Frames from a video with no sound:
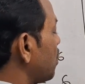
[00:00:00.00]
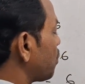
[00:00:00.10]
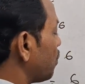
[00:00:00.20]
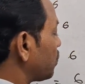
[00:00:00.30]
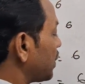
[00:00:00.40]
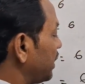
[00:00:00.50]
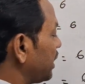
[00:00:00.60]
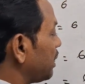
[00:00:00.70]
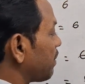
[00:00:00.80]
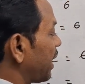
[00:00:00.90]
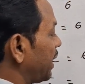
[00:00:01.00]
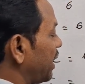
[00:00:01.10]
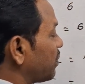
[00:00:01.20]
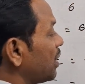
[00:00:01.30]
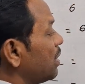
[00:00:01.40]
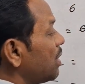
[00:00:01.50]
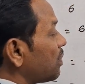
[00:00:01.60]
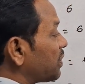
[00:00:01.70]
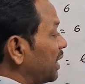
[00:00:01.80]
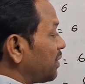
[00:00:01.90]
So 13 minus
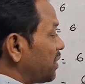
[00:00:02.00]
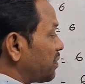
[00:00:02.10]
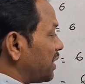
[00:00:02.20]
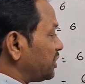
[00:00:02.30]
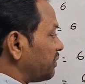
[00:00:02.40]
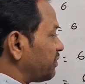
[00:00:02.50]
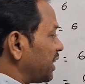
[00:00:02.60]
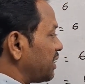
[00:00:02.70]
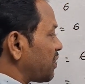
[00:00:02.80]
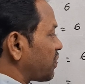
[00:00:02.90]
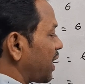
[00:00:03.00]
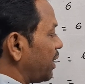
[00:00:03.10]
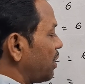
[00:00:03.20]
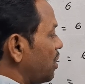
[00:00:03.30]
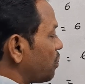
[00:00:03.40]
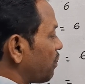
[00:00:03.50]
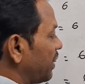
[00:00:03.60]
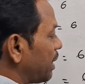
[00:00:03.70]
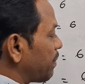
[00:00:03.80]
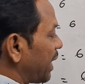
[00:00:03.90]
36 is shifted this side. So
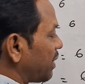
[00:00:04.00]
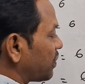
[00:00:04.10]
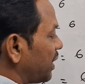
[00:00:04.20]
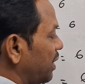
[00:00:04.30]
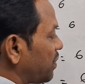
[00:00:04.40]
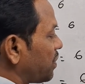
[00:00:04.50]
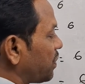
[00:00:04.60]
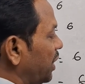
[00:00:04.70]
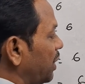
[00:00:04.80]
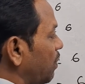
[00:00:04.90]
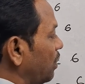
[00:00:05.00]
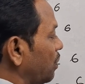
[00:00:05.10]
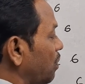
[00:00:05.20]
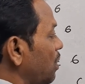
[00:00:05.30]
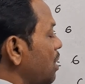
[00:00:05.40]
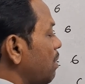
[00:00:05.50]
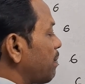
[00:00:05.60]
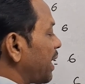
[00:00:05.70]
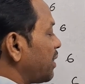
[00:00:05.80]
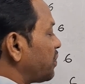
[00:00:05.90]
we'll get minus 36 equal to
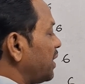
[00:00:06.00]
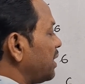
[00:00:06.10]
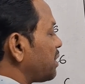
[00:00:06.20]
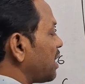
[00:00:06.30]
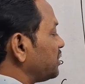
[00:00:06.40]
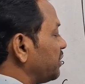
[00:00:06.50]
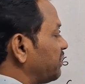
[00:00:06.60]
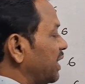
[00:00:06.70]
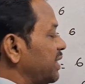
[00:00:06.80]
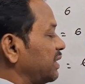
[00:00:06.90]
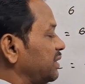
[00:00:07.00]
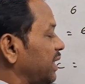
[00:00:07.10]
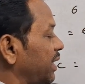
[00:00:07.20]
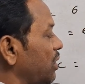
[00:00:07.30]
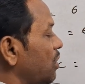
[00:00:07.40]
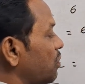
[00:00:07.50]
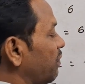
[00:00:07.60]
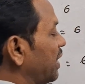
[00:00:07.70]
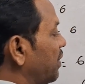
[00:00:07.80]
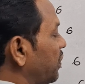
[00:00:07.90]
minus c is shifted that side. So
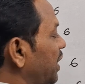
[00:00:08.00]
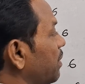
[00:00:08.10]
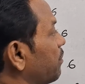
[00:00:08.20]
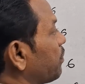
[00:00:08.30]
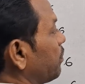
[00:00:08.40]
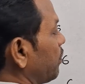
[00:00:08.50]
we'll get c.